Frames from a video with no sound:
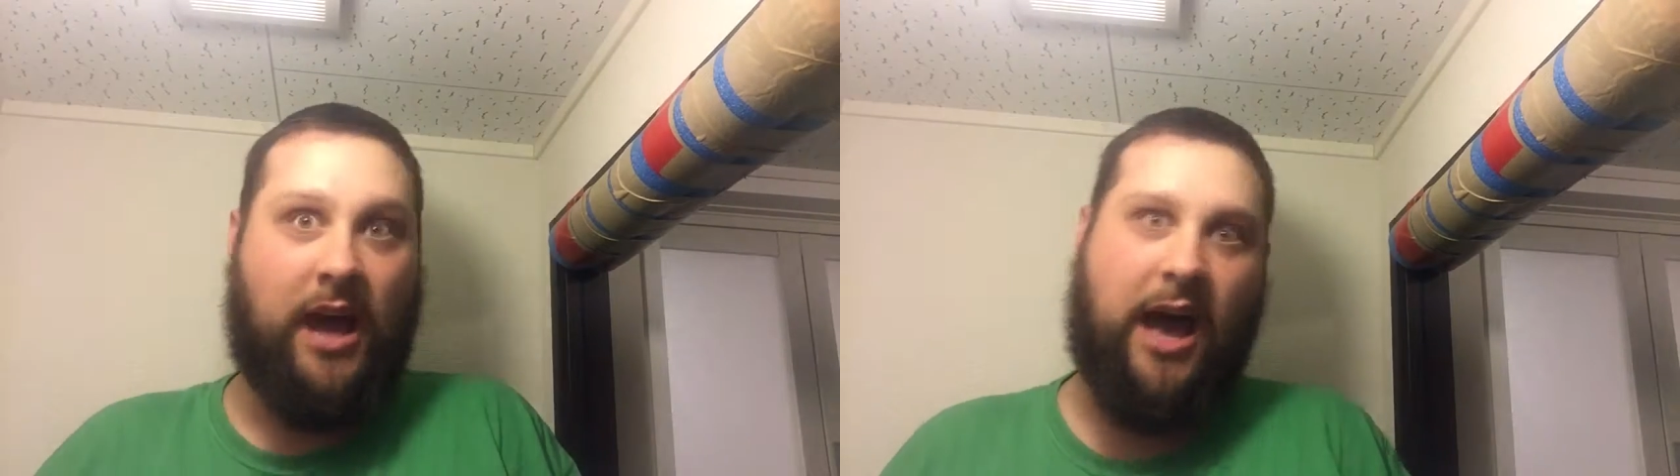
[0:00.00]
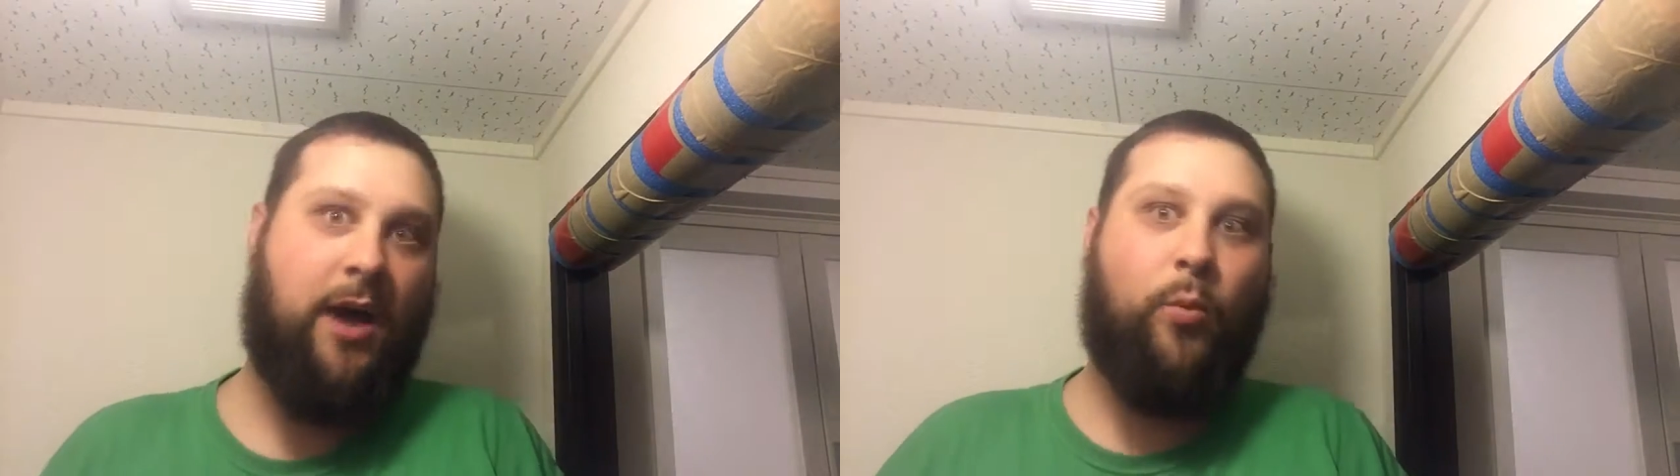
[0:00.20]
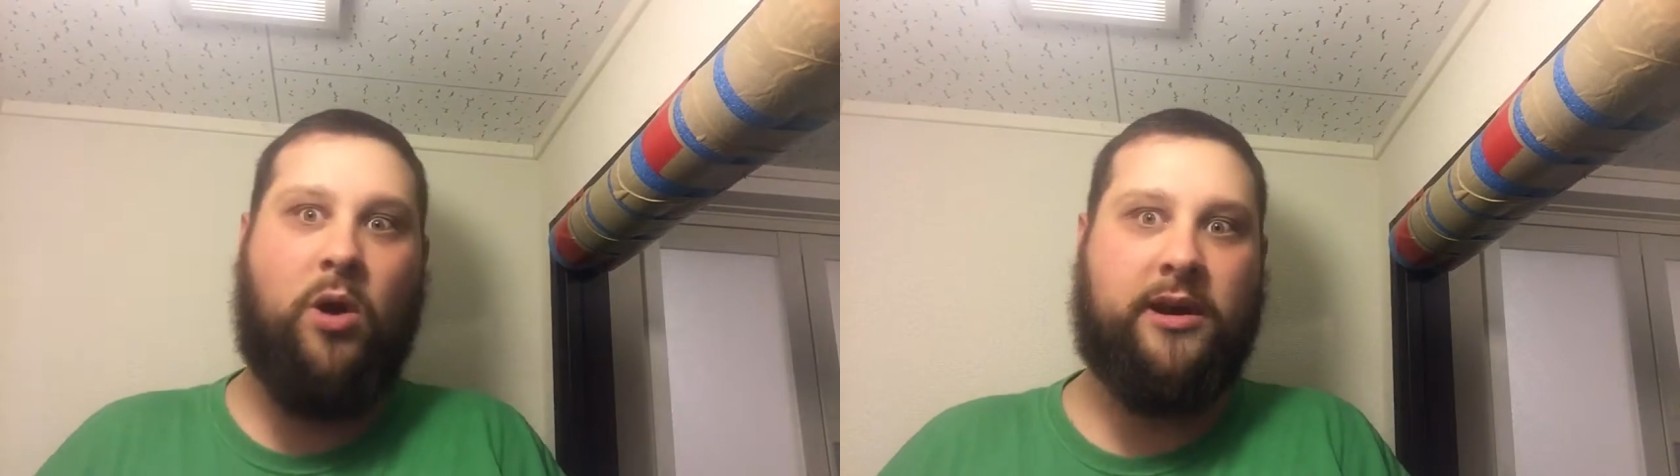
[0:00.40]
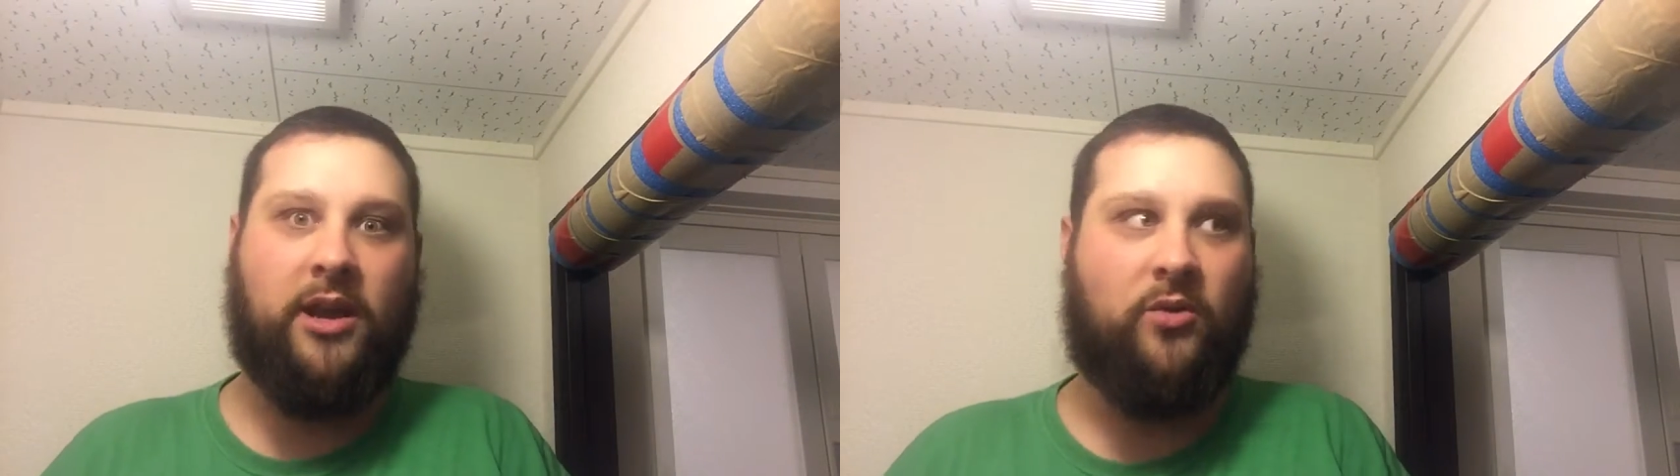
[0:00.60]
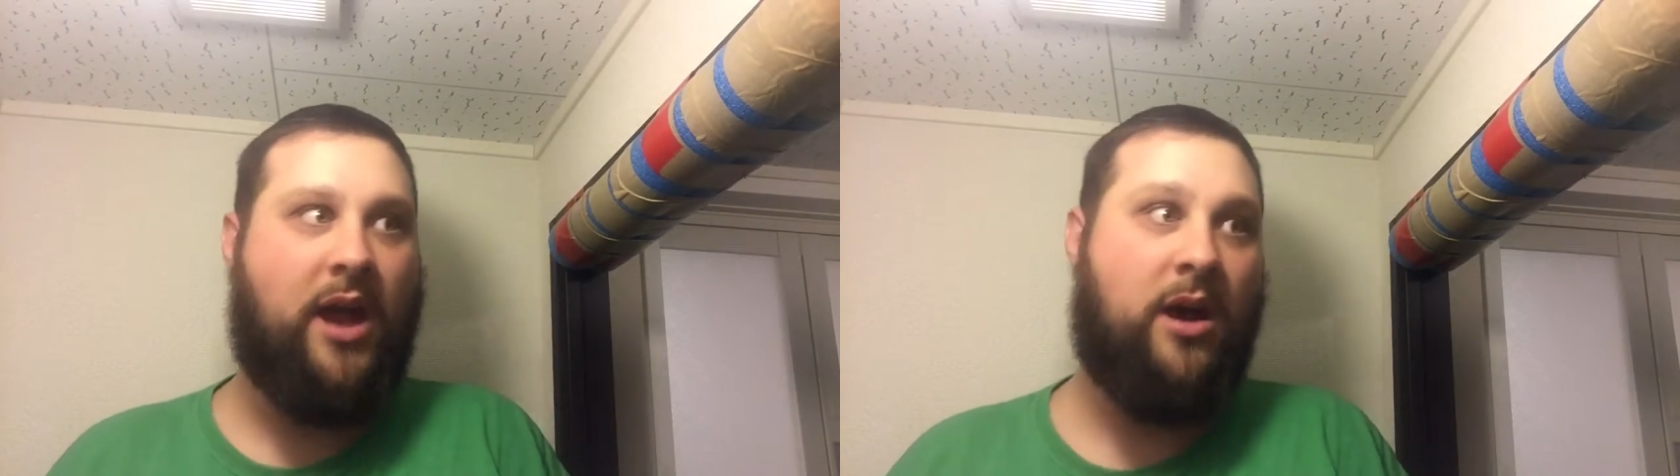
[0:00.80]
I'm
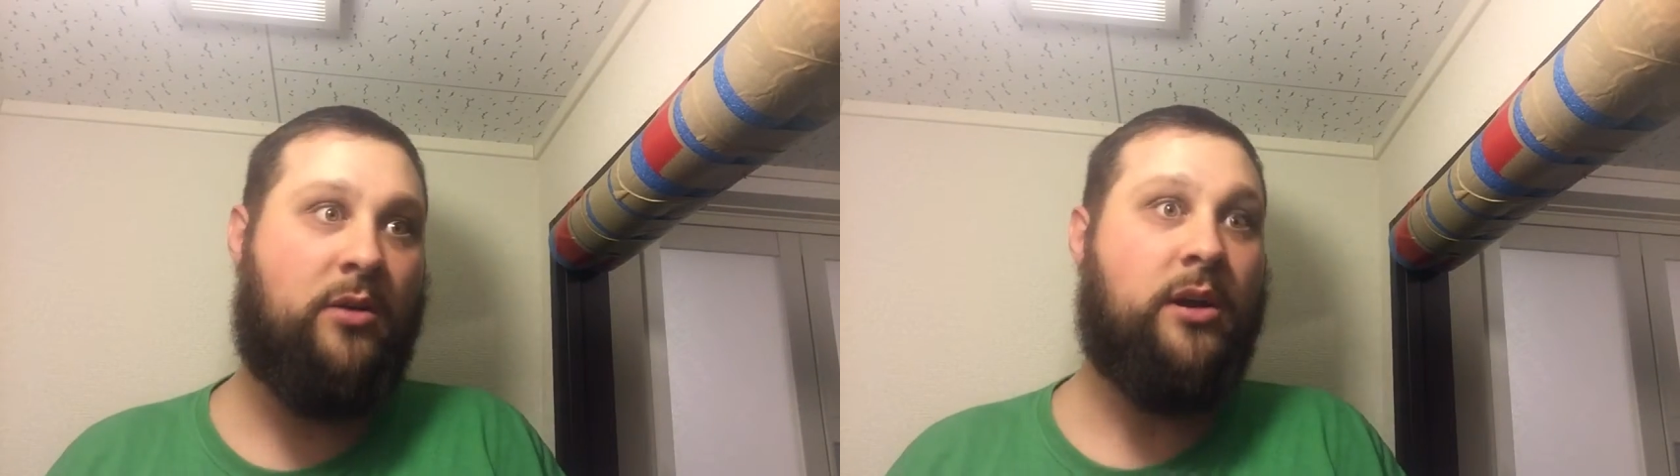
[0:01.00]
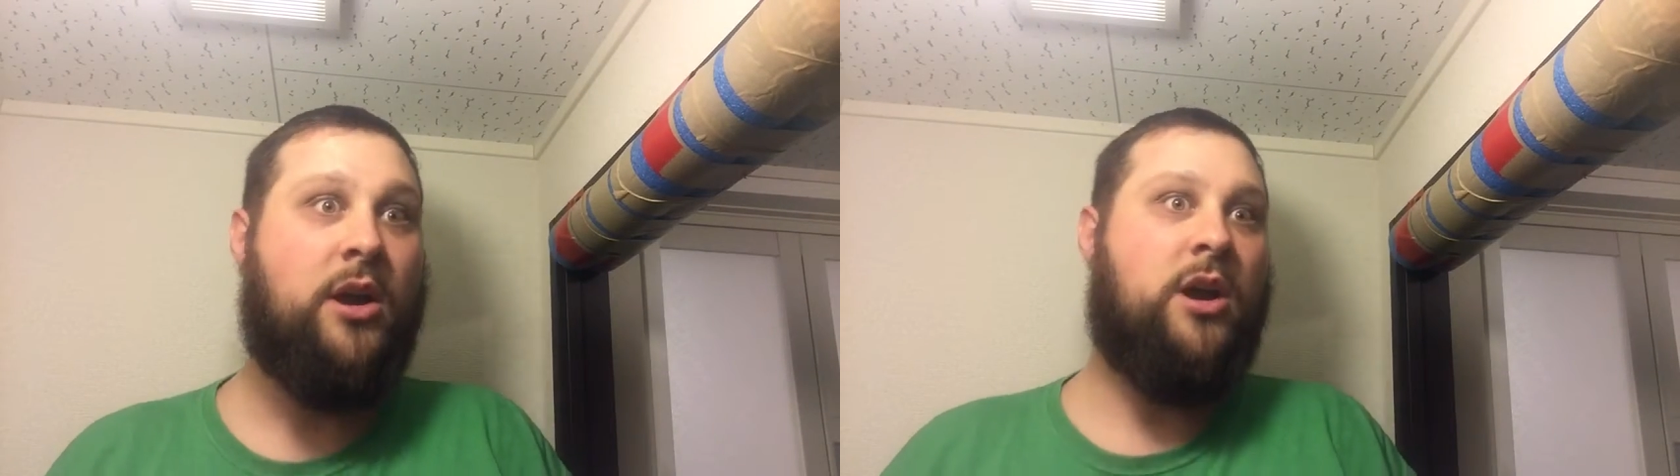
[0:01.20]
walking around